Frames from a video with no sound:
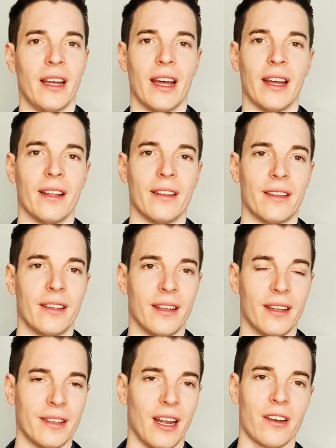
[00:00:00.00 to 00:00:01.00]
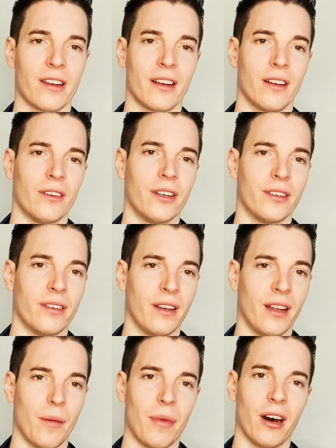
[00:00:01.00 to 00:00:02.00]
and now that I learn
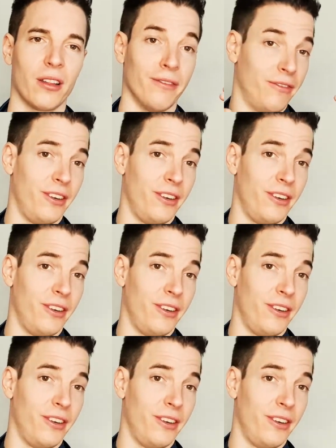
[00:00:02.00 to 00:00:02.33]
about